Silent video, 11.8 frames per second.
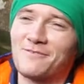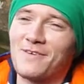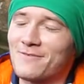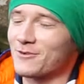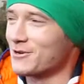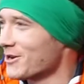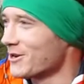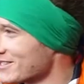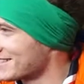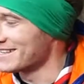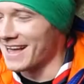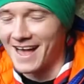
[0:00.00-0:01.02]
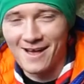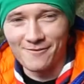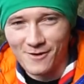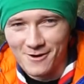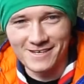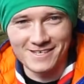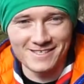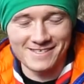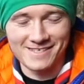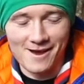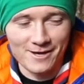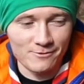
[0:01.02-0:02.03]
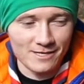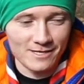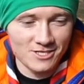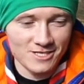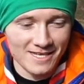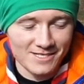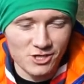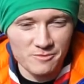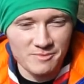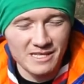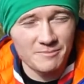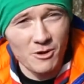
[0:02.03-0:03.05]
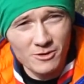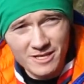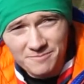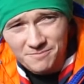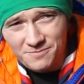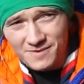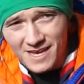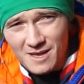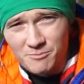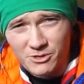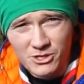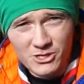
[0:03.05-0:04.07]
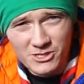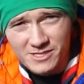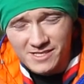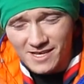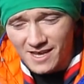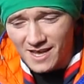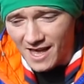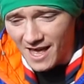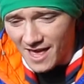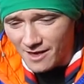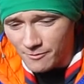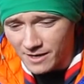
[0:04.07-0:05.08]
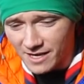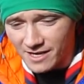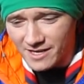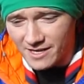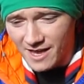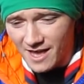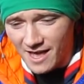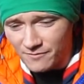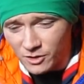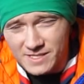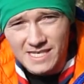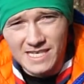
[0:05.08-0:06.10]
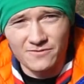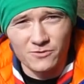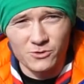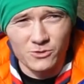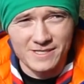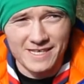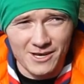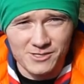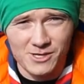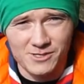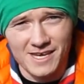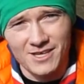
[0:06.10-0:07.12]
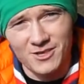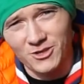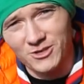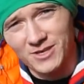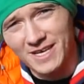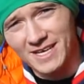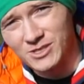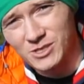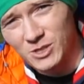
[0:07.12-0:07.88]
favourite knot, a very good scouting question, has got to be the bowline, because when I volunteered for Scout Association in